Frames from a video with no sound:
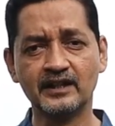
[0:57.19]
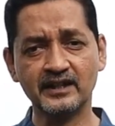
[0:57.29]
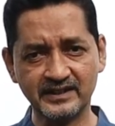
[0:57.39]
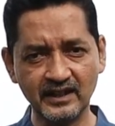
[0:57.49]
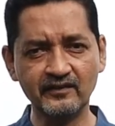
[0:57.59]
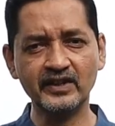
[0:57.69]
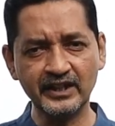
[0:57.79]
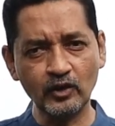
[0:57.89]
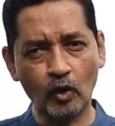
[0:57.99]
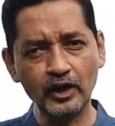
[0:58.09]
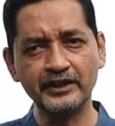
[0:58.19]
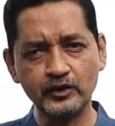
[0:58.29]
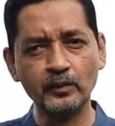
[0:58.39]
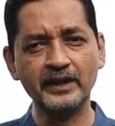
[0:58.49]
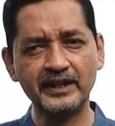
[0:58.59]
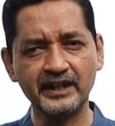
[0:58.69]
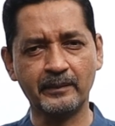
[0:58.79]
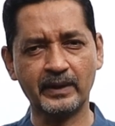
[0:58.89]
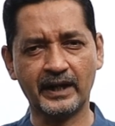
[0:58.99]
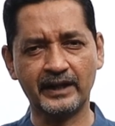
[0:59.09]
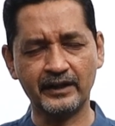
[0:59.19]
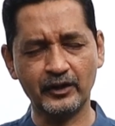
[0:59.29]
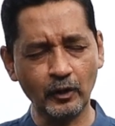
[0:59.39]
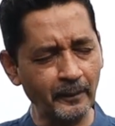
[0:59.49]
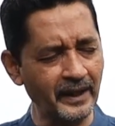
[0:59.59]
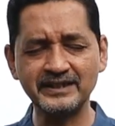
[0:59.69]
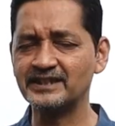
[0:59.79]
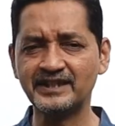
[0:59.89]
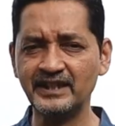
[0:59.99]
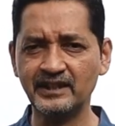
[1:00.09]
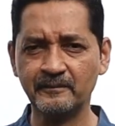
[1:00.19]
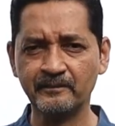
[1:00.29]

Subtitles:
The servant, in all his humility, replied, "Your Majesty,